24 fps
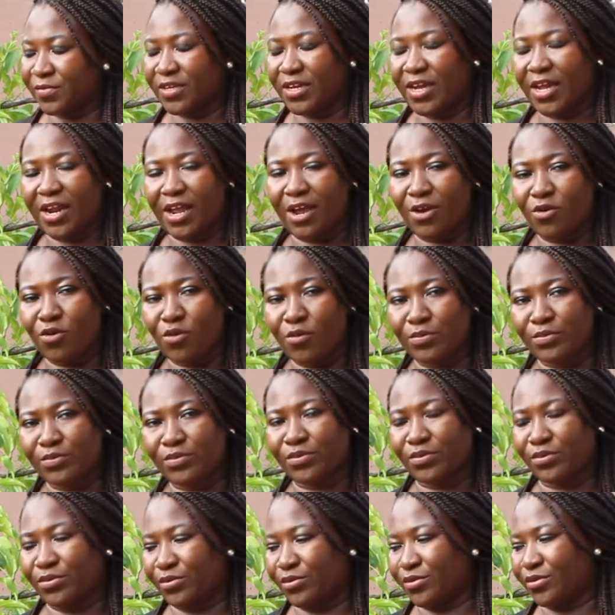and I hope
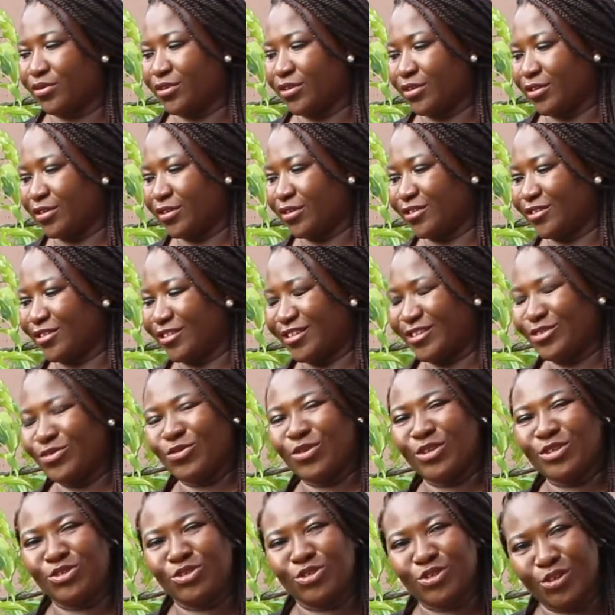you
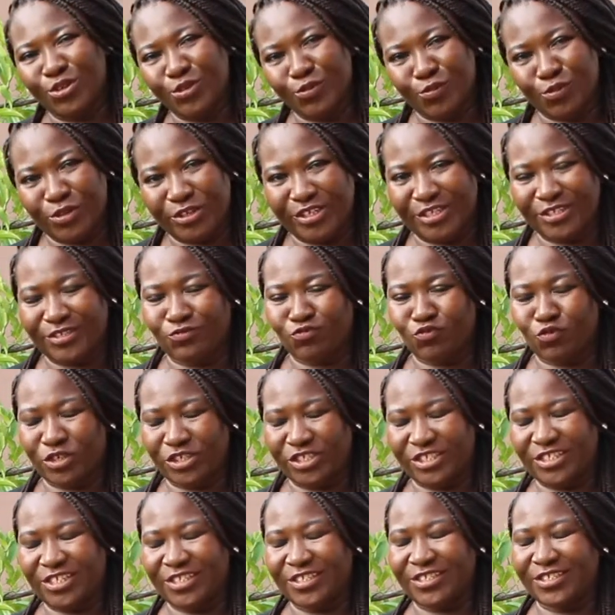enjoyed
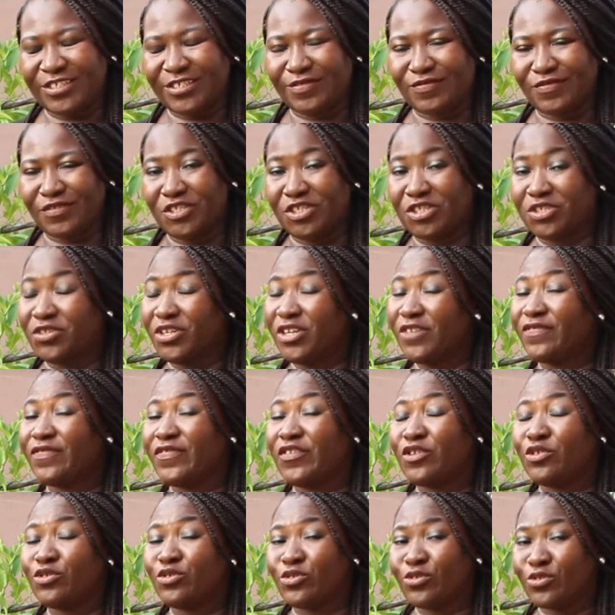watching this video. If
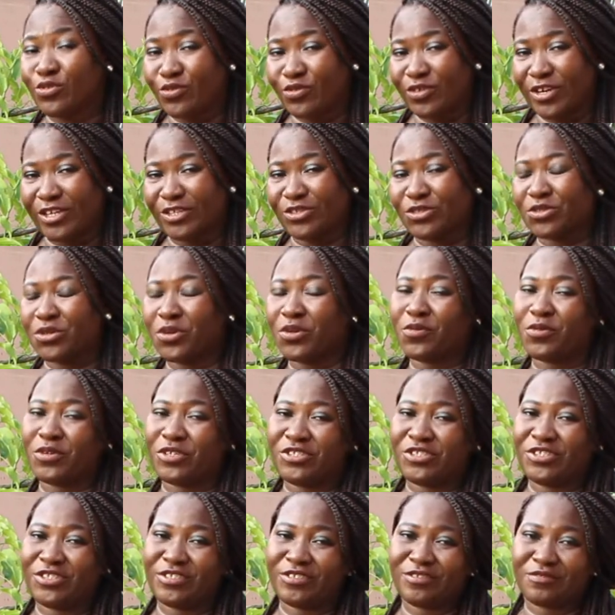you do enjoy
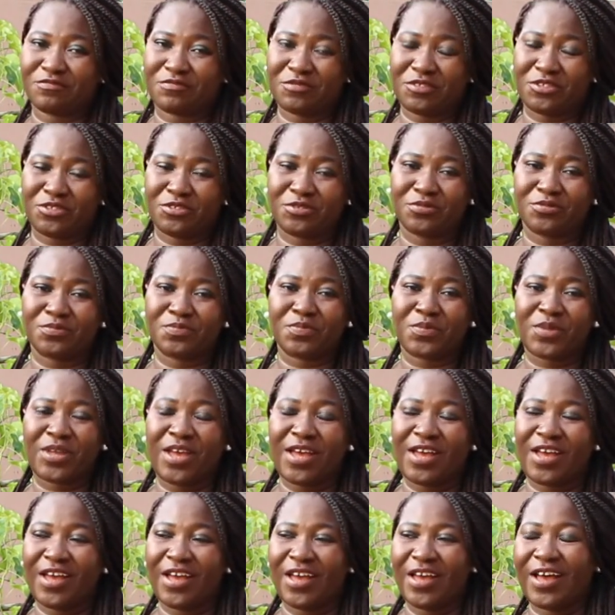watching the video,
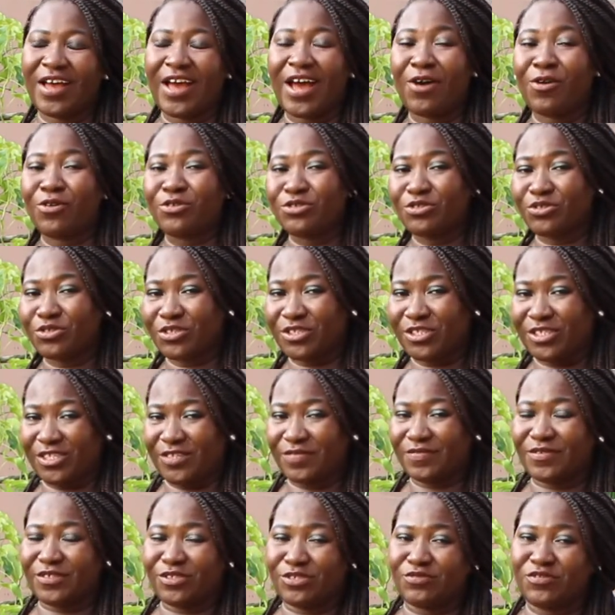I want you to
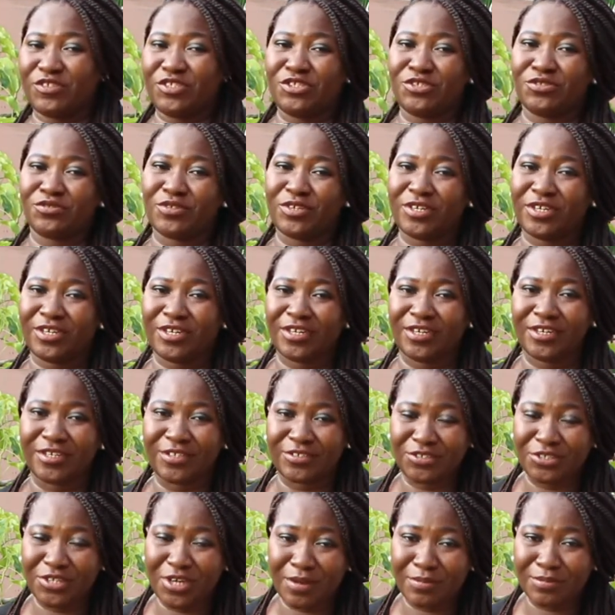give the video a
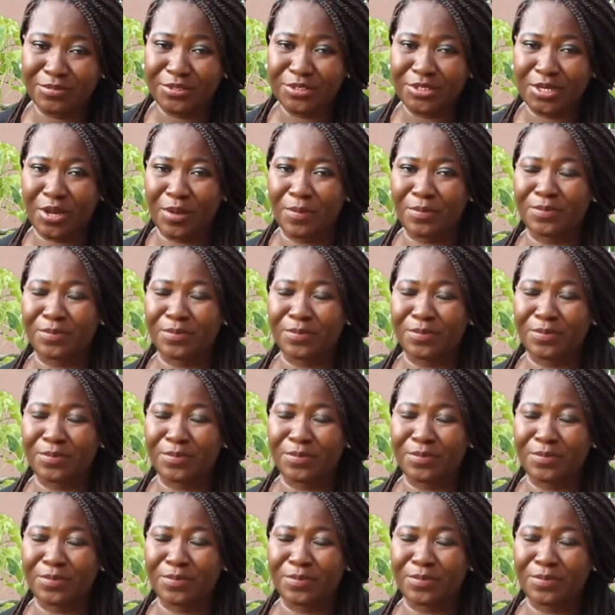thumbs up